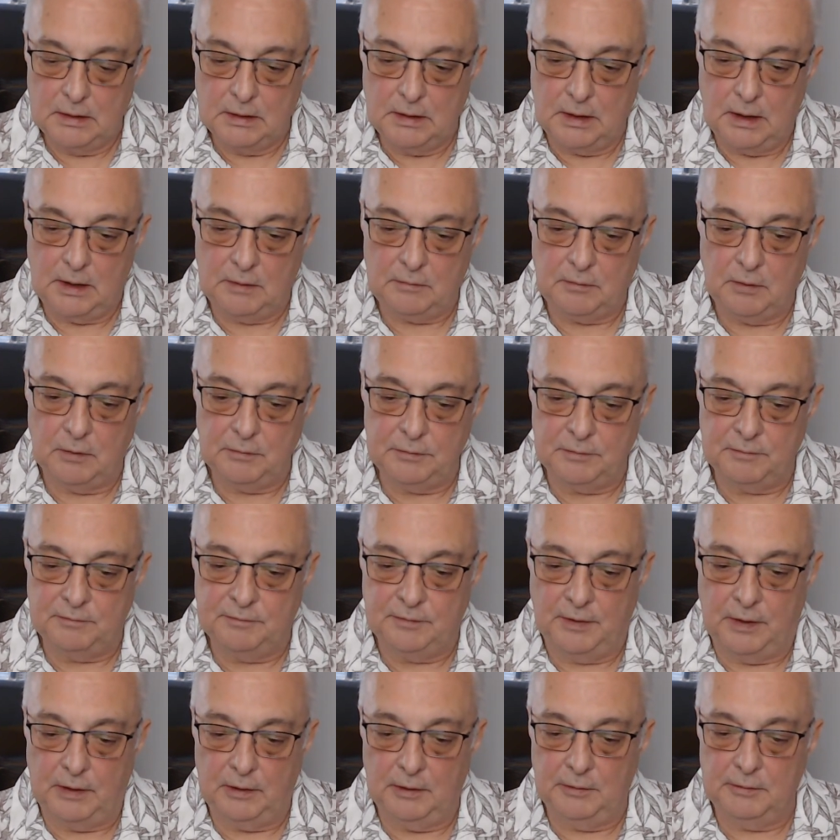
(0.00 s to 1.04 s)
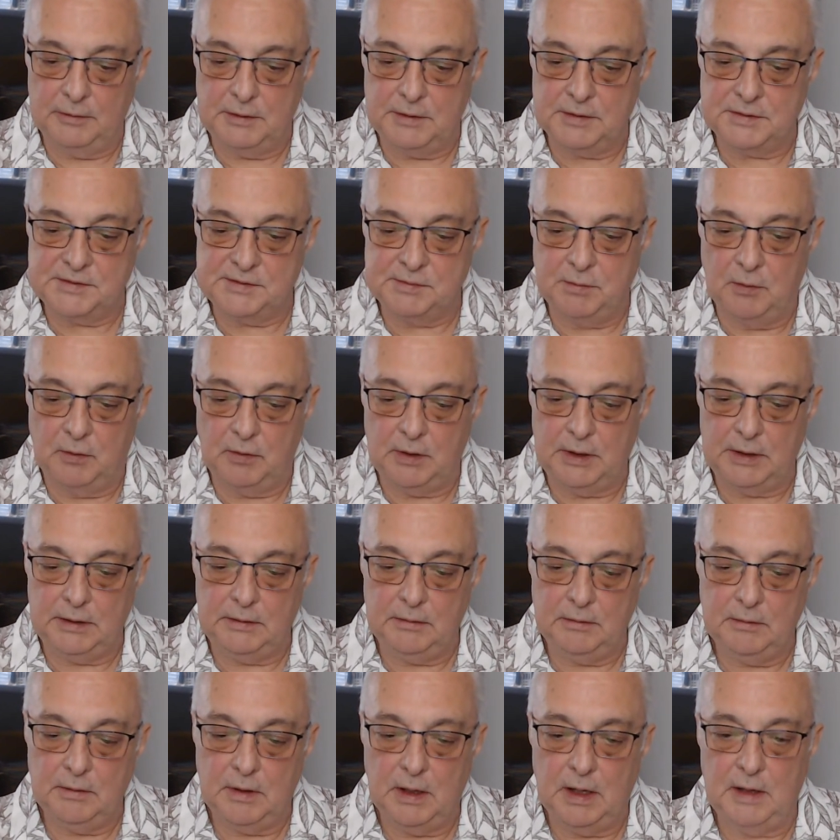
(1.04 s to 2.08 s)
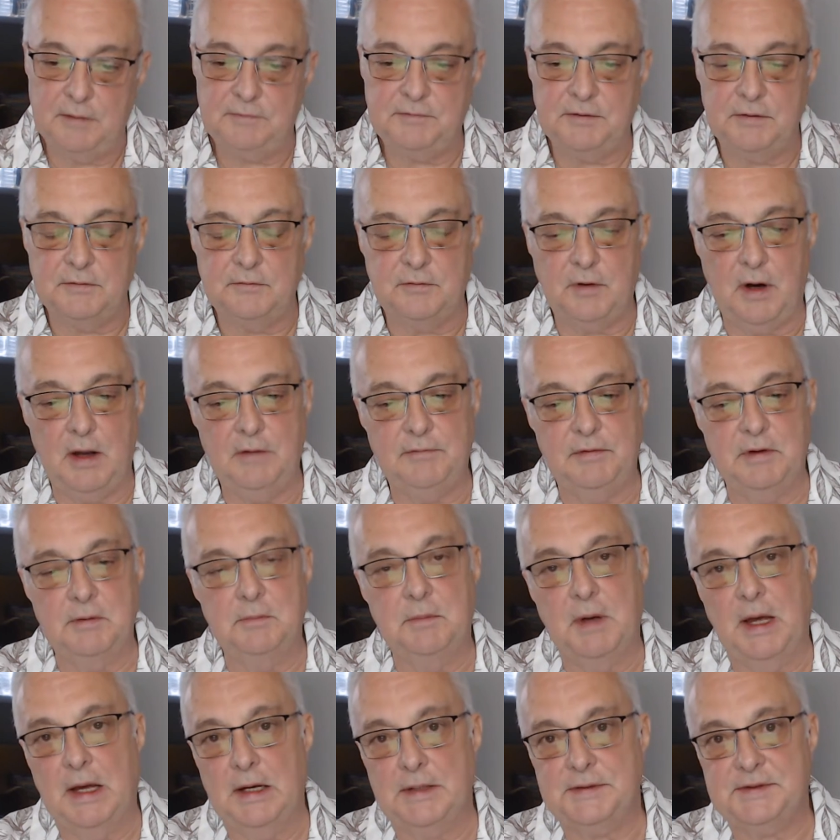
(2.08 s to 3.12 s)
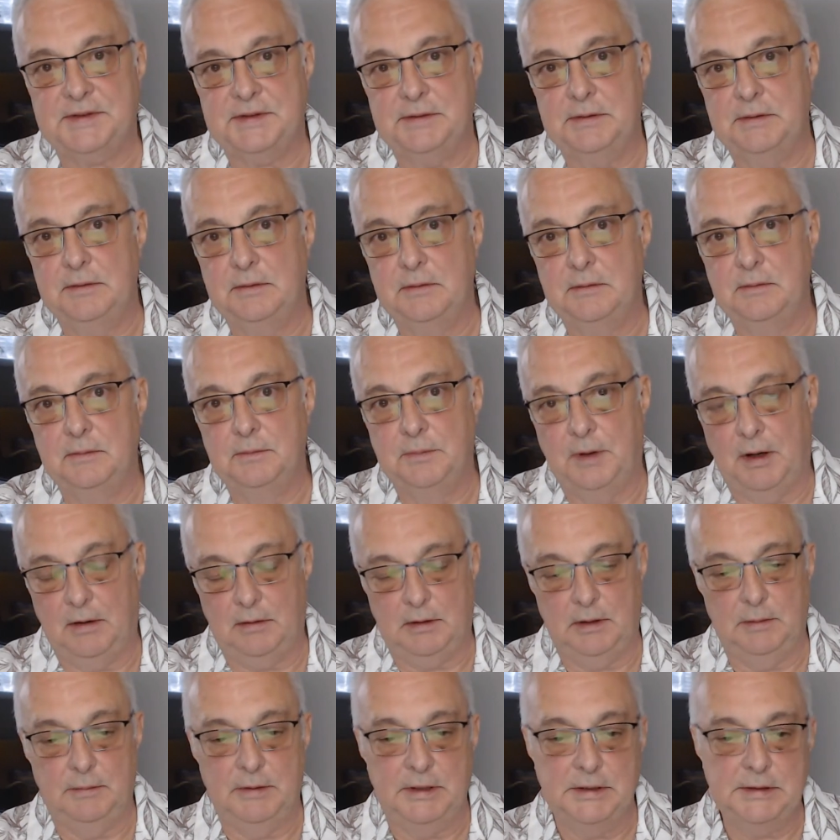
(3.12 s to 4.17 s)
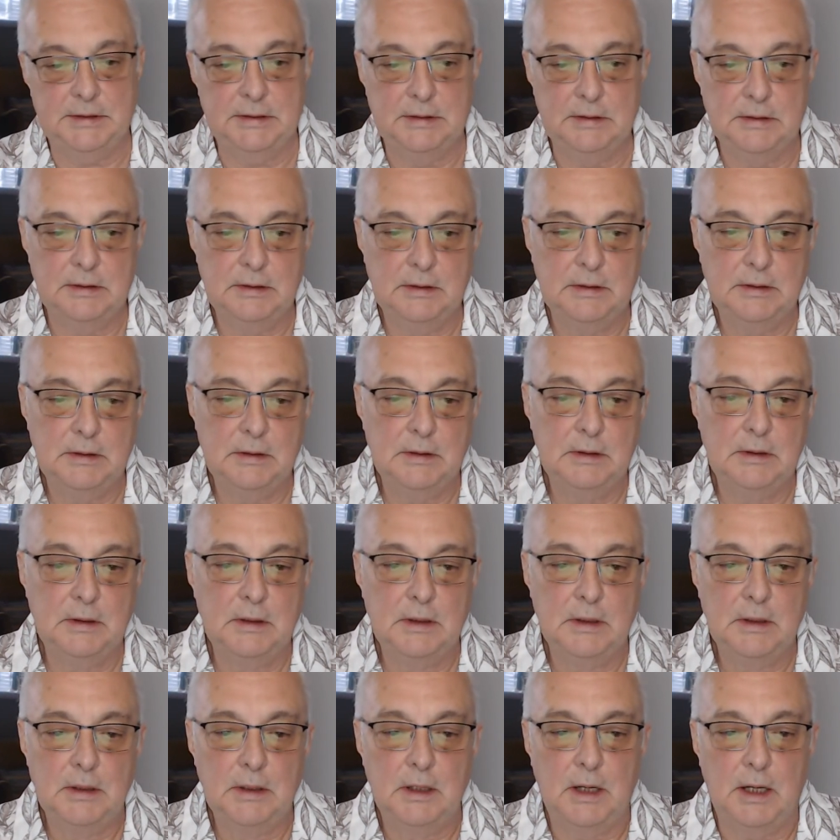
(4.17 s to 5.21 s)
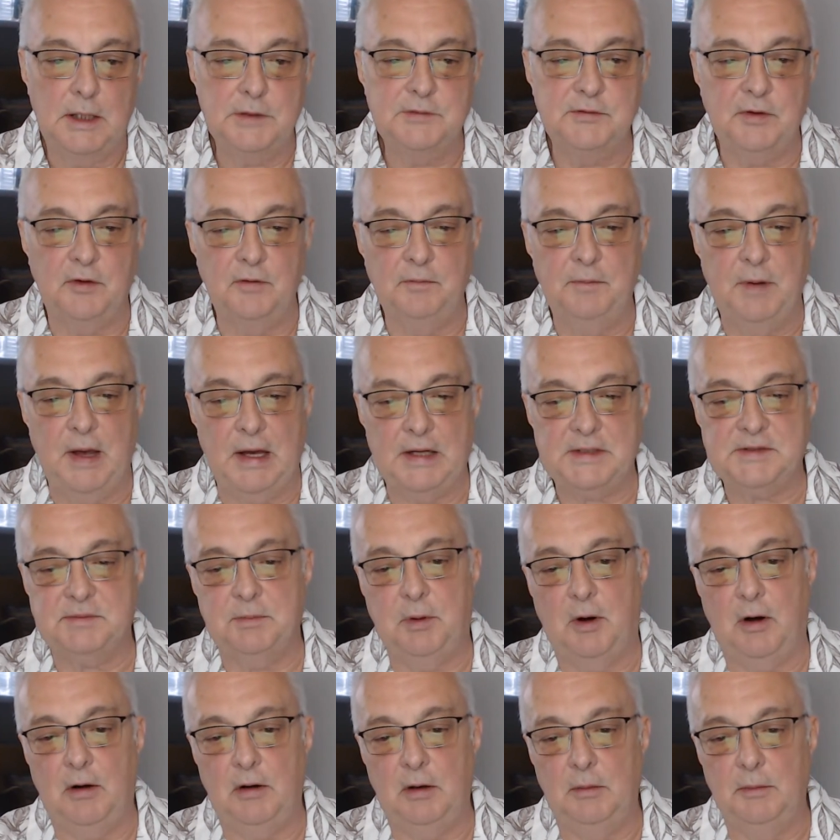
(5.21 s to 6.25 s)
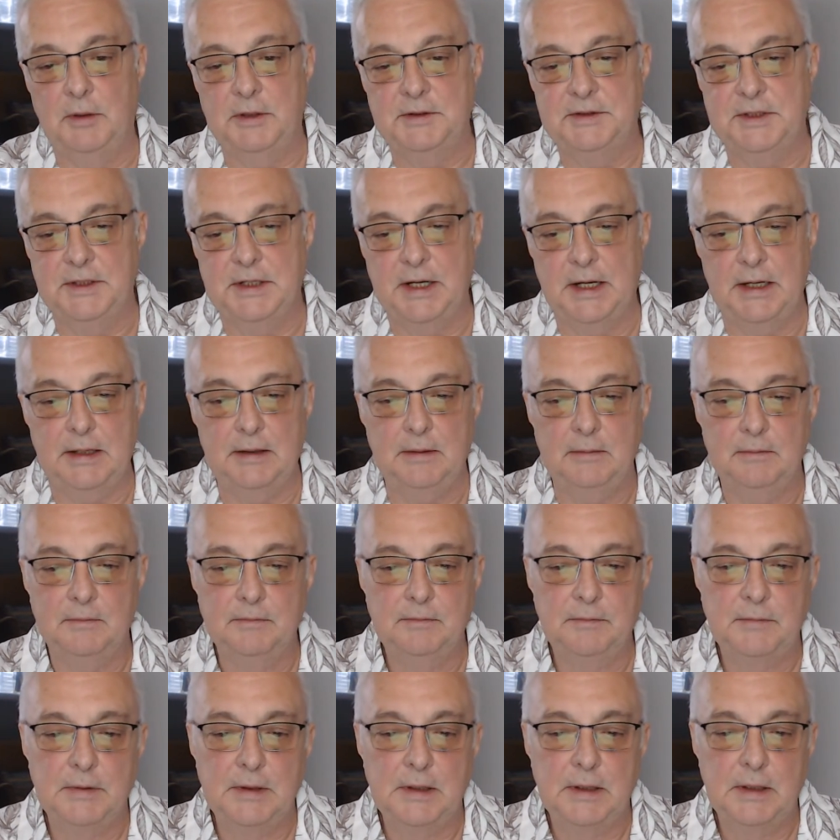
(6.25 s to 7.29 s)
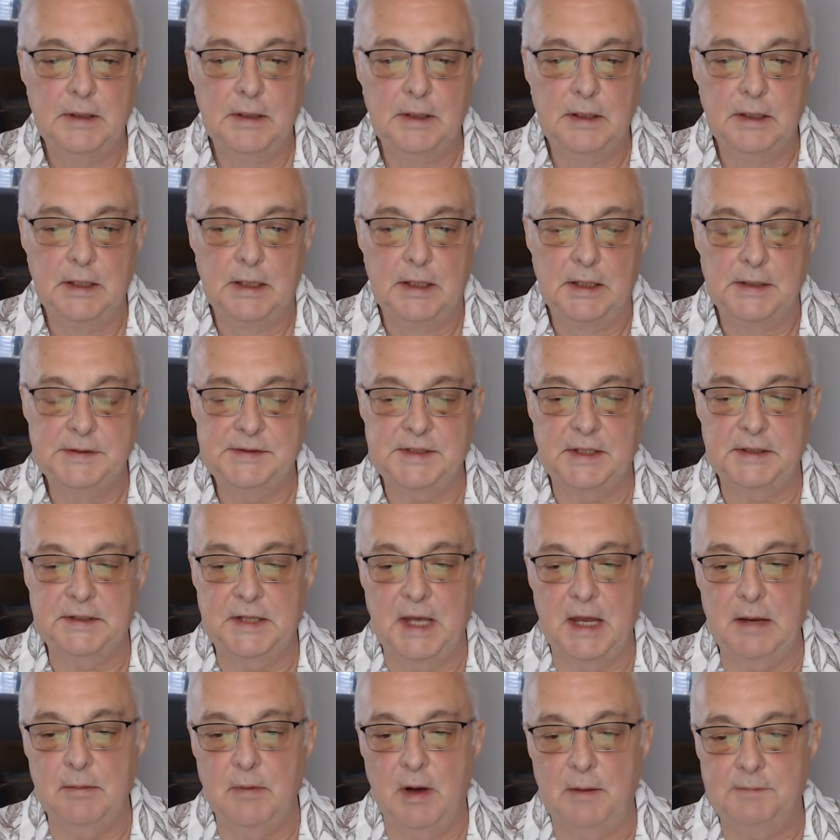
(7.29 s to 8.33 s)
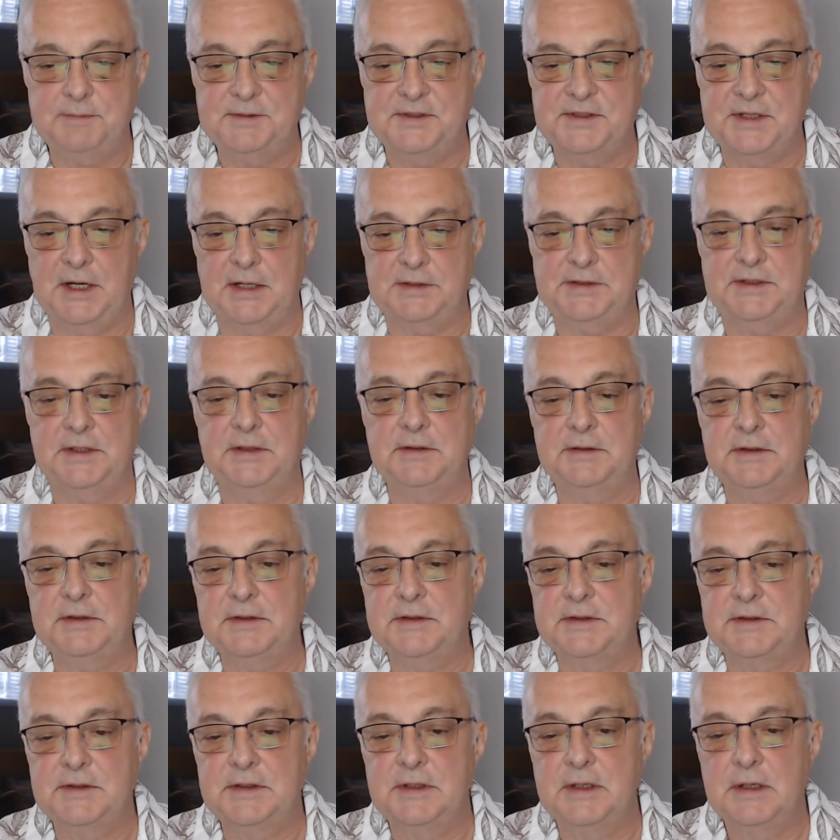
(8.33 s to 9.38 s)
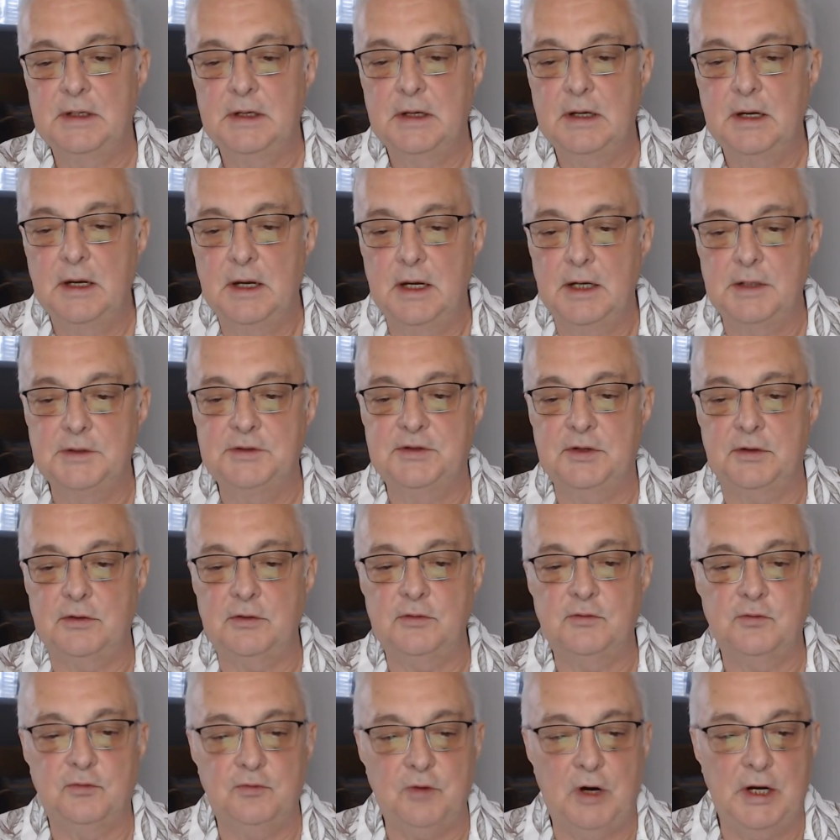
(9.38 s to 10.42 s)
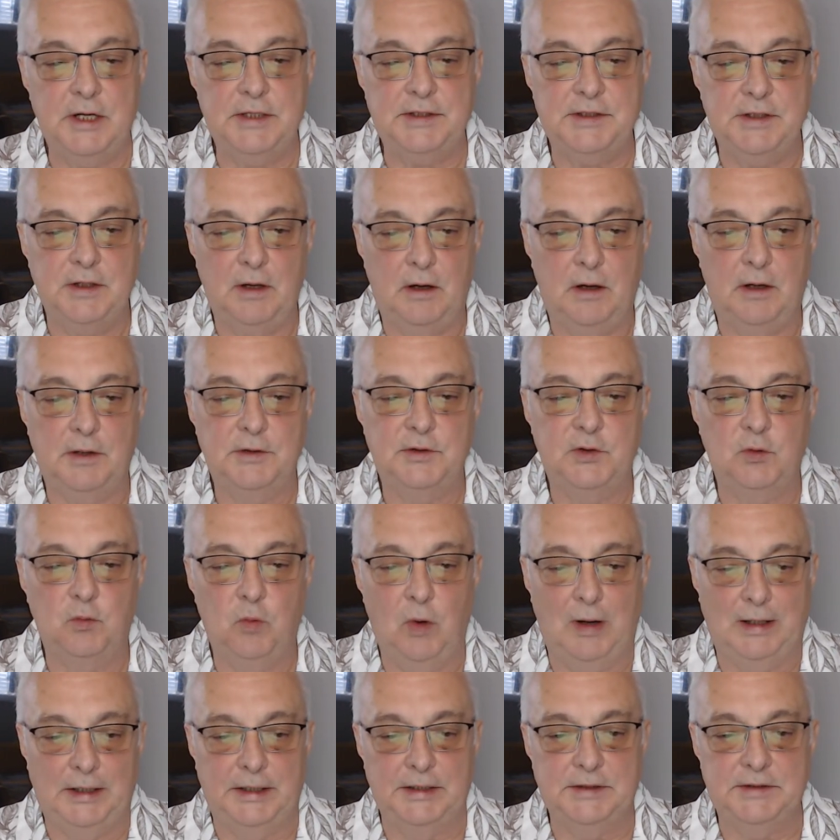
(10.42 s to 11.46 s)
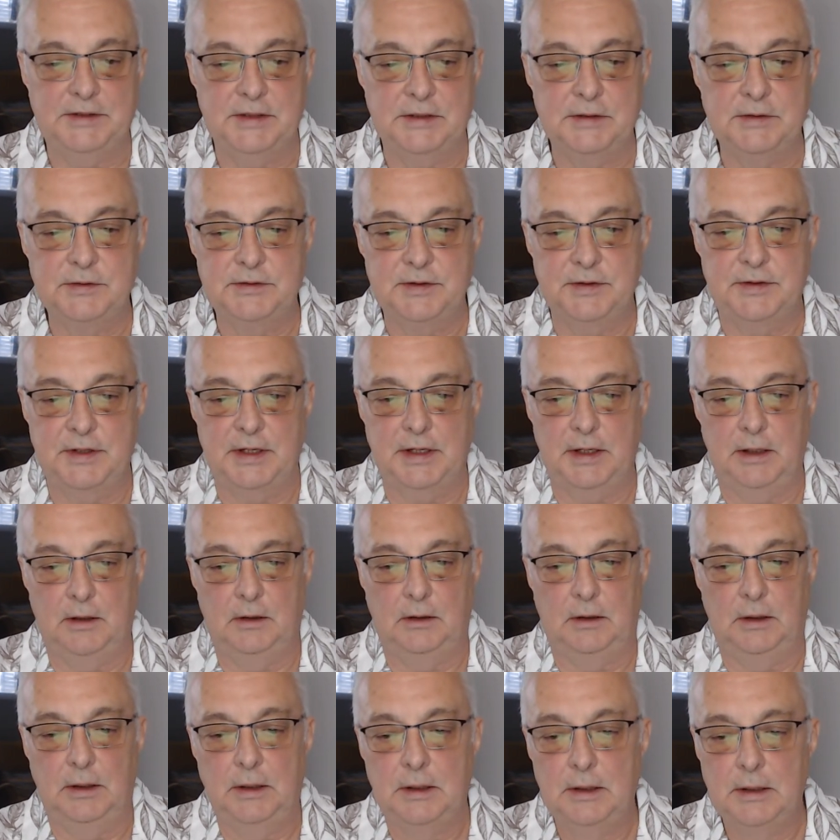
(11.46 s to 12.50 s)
I wrote the following this morning after driving past Parliament. I drove past Parliament today as I came up Sussex and turned right onto Wellington to the hill.